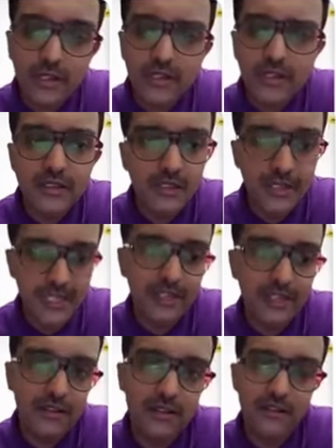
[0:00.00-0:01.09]
And that's
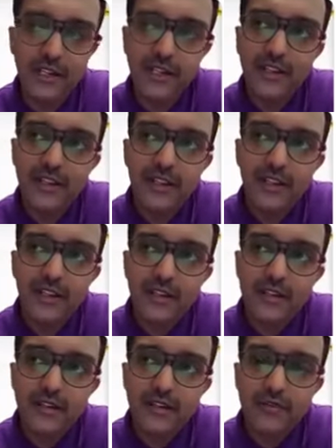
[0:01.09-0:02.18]
key, right?
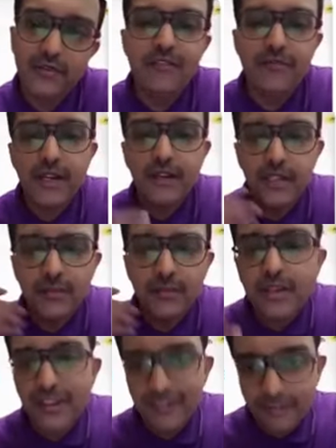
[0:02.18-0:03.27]
Uh, we in fact even
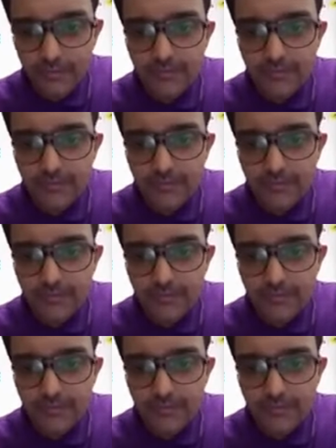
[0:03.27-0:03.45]
have